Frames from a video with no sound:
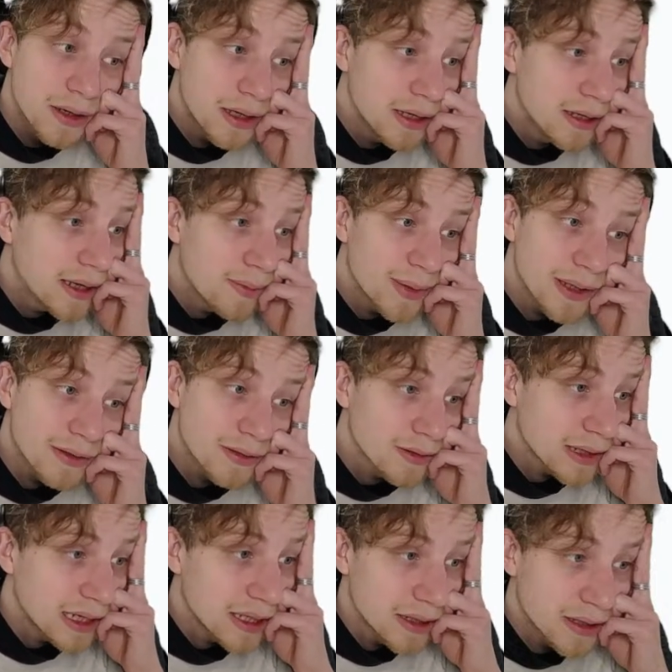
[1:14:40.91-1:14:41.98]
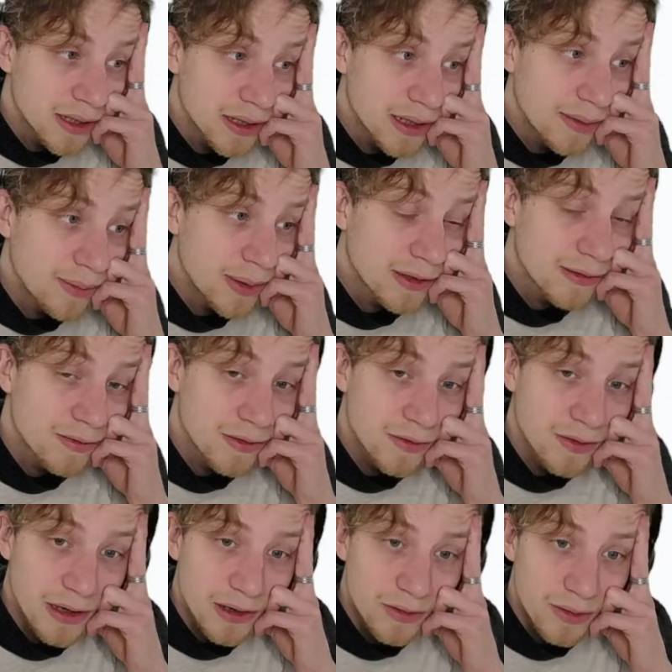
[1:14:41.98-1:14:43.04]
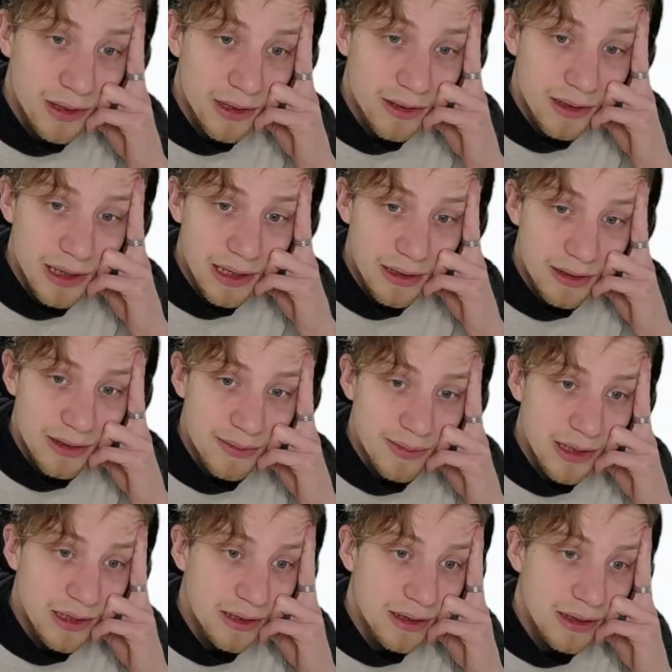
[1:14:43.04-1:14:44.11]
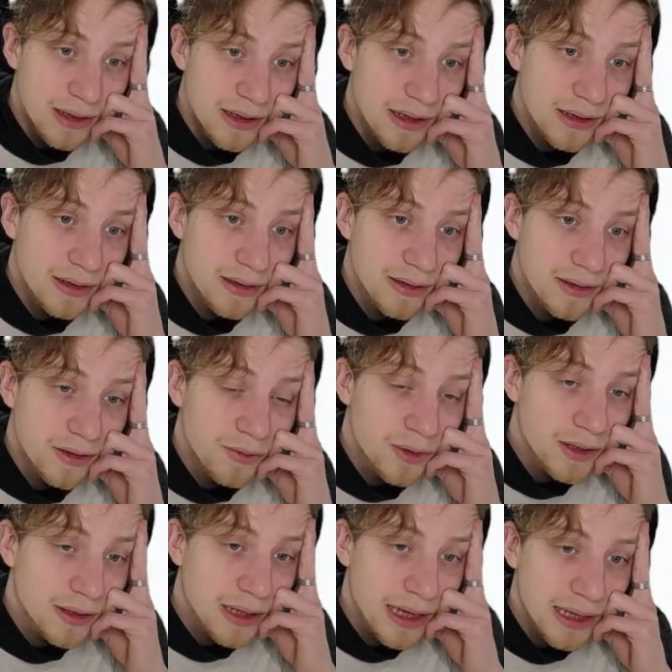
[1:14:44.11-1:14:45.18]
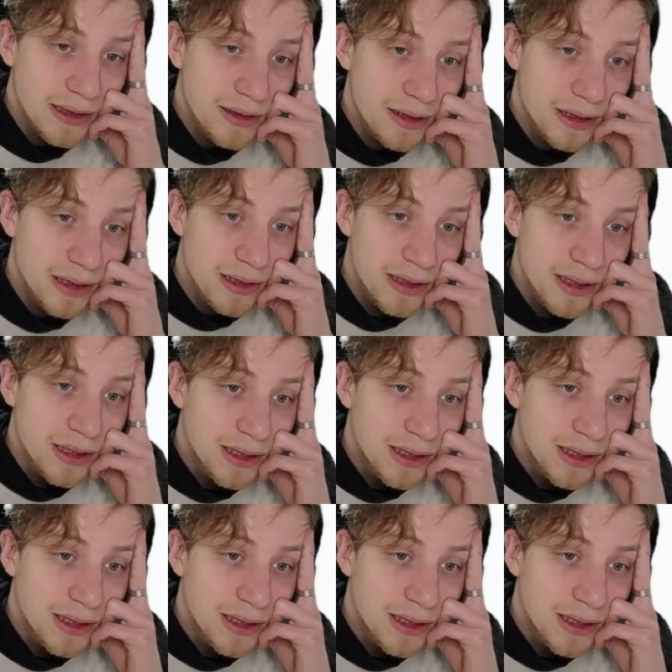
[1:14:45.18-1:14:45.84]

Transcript: It depends on country. Depends if you wanna do like a country like a local country.